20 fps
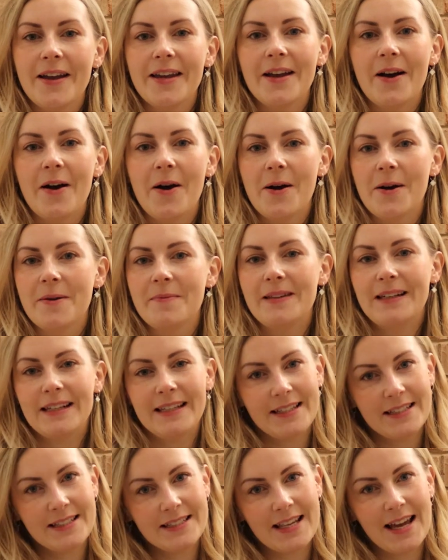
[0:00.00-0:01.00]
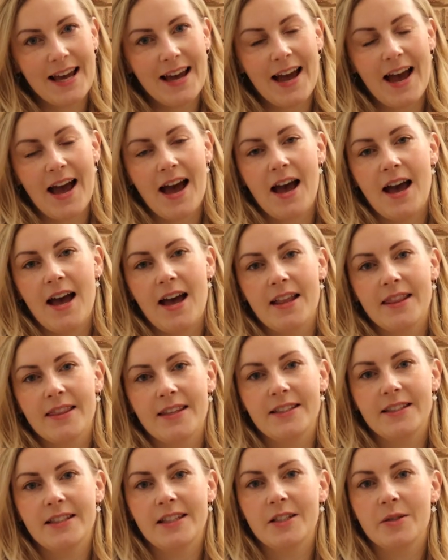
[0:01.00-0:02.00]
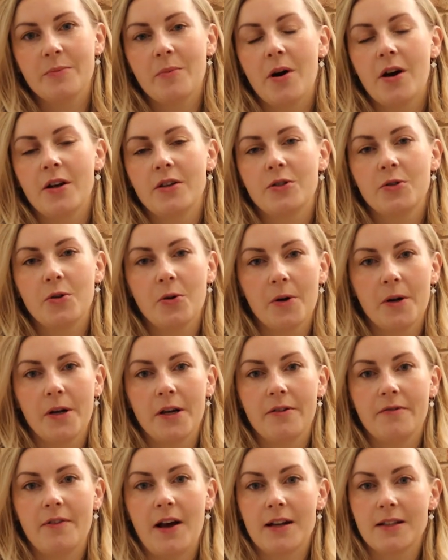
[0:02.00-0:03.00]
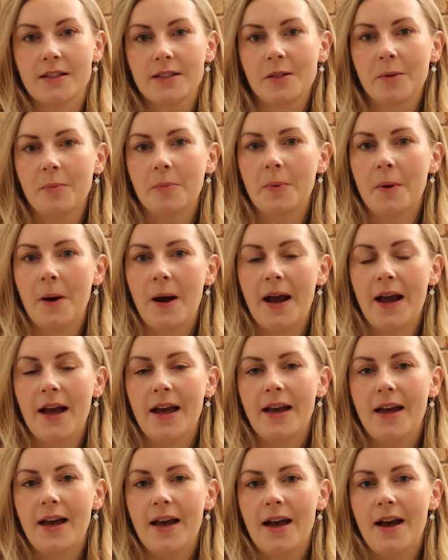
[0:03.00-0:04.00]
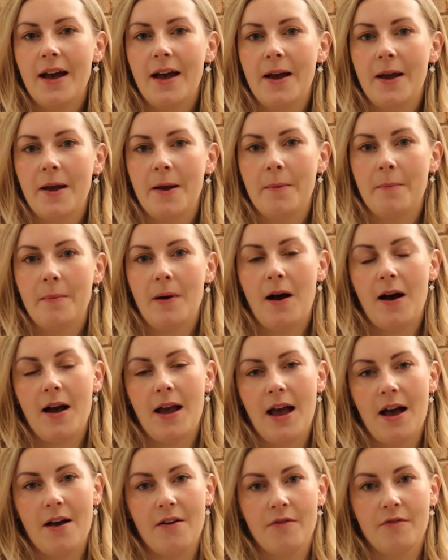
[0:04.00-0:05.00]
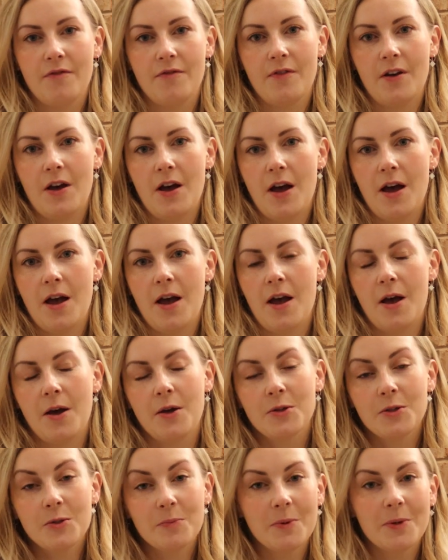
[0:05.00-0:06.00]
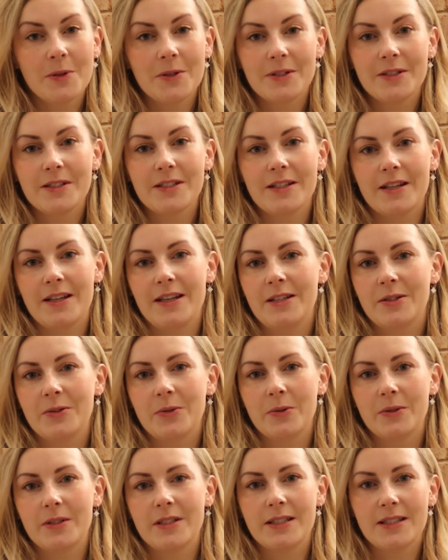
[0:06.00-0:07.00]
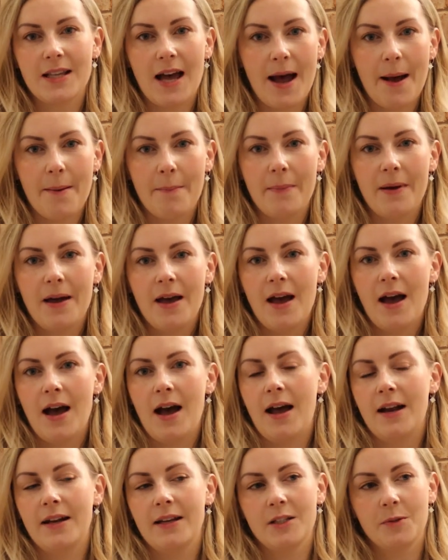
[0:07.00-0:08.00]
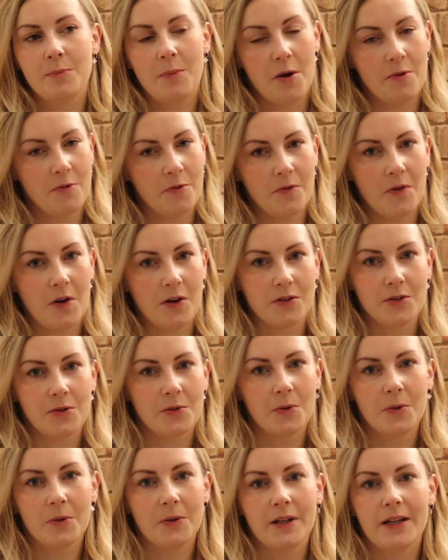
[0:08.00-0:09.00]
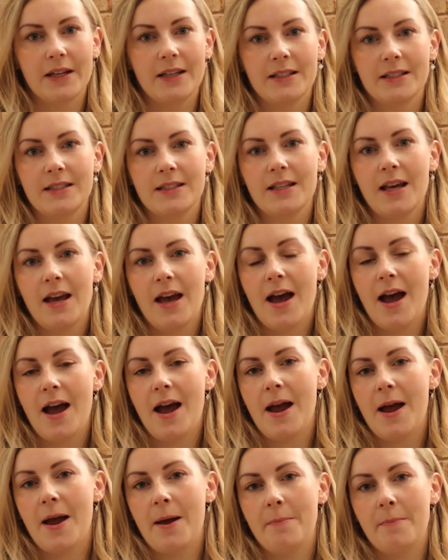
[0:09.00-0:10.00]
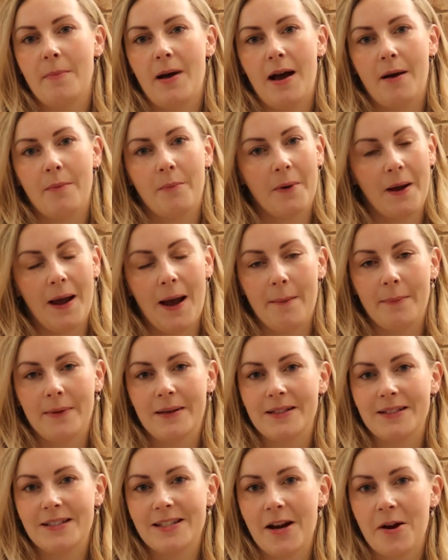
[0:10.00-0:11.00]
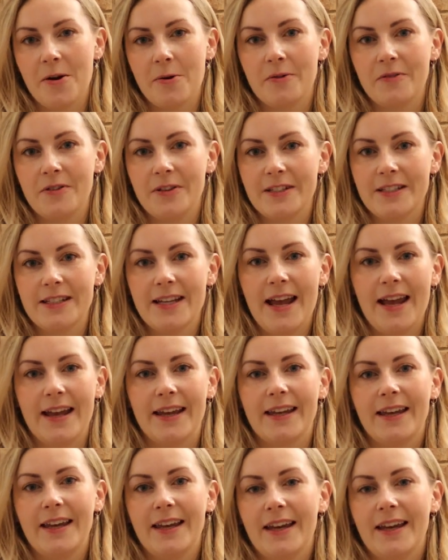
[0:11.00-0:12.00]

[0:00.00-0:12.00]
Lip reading: Hi, I'm Elisa and this is my story of answered prayer. I have a husband, he's called Sam, and it's both of our stories and we're happy to share it with you today.